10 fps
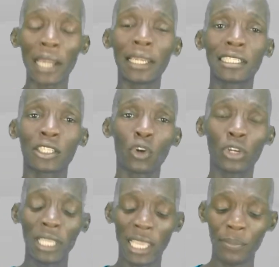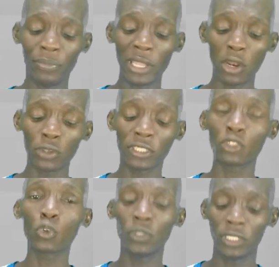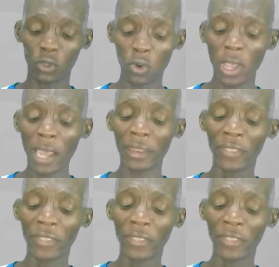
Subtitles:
and the second game they lost 2-0,